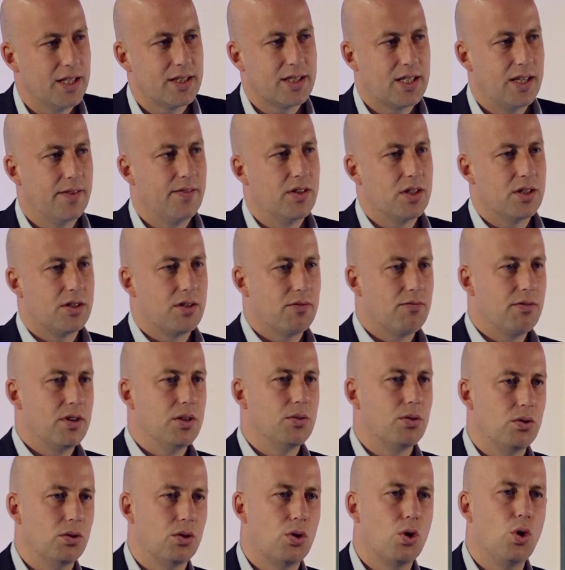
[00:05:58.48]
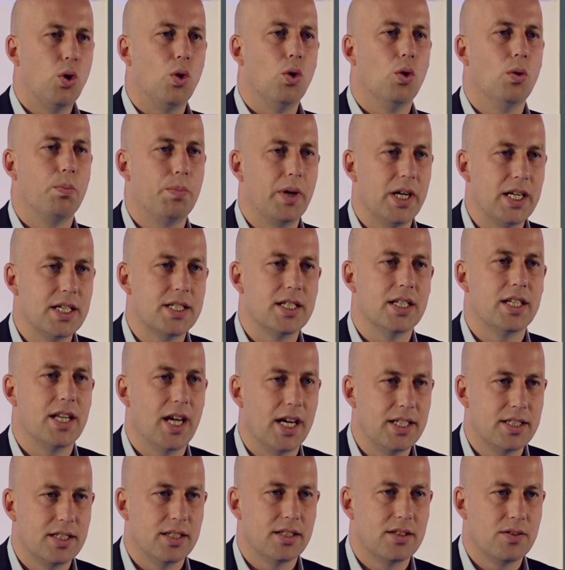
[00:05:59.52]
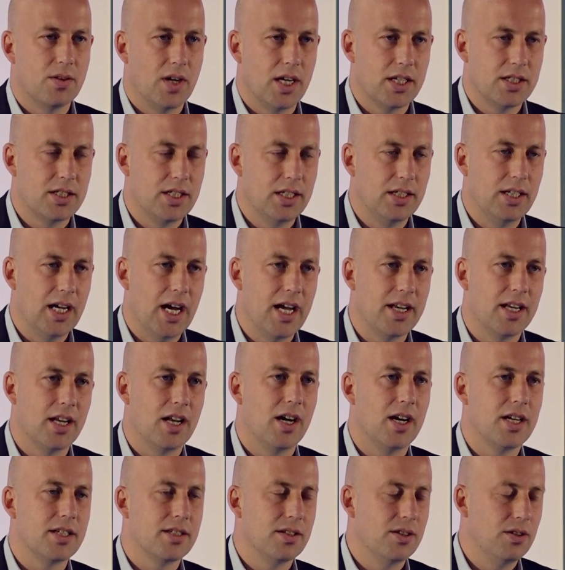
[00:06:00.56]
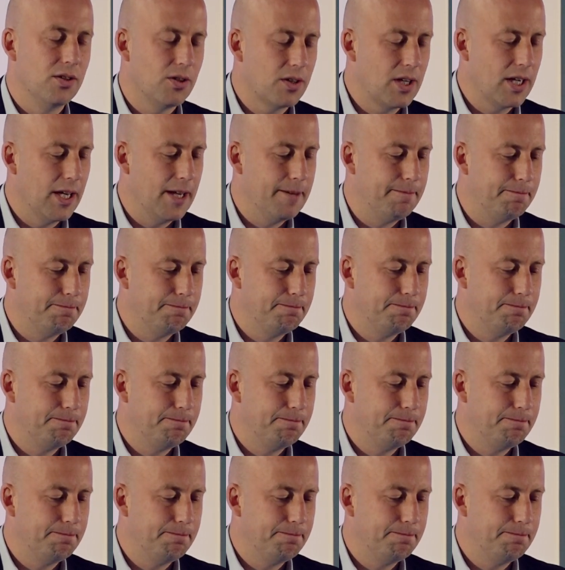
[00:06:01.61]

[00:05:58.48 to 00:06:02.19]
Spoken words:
that's given us a real good core piece of data to actually analyse and look at.